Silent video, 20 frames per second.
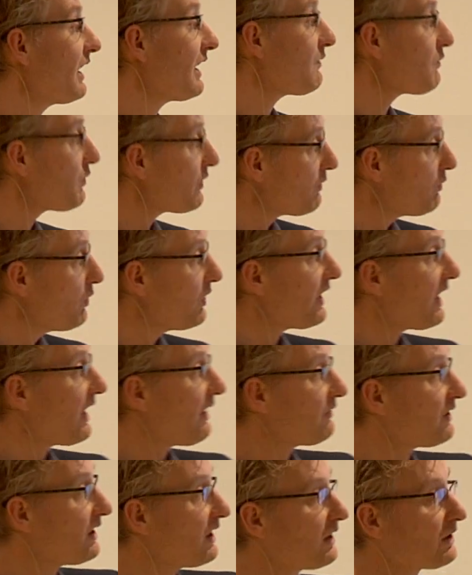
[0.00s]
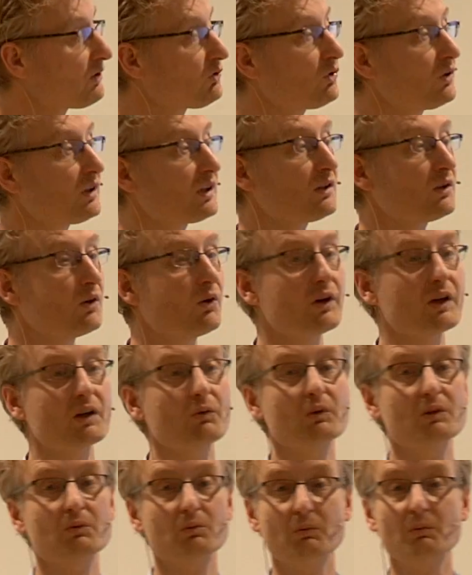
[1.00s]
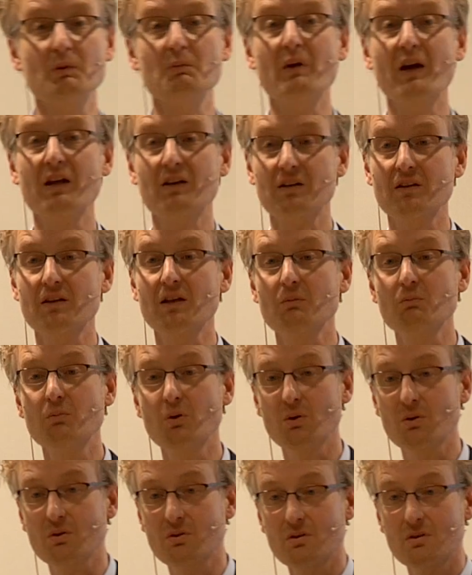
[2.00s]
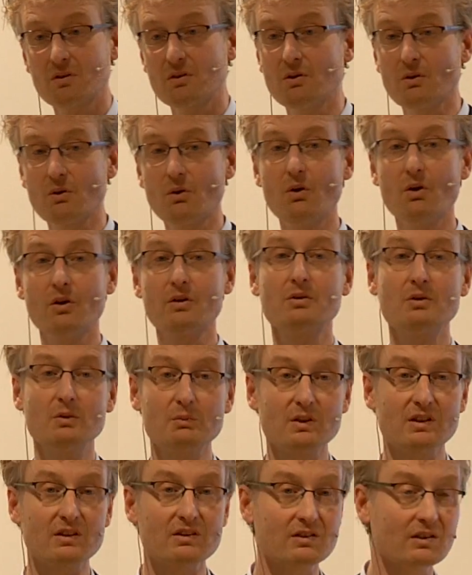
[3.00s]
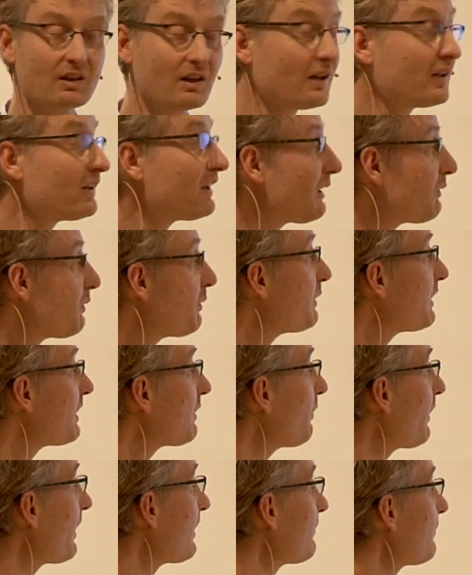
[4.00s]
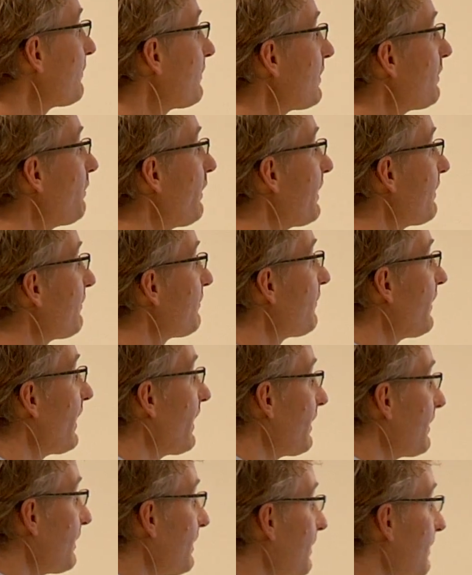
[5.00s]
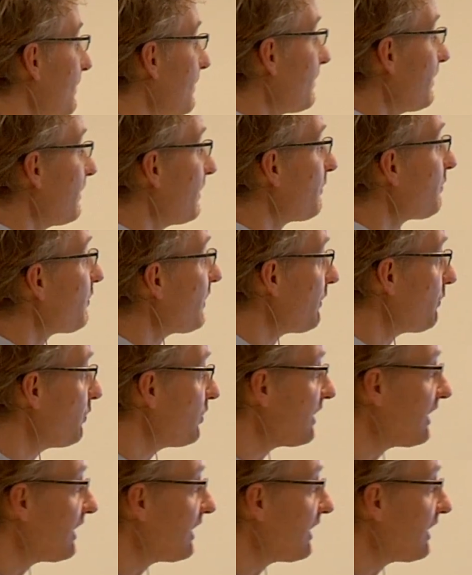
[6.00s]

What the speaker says: if we would have an electronic lawyer, which would be better than both, all humans, that would be quite fair. Then it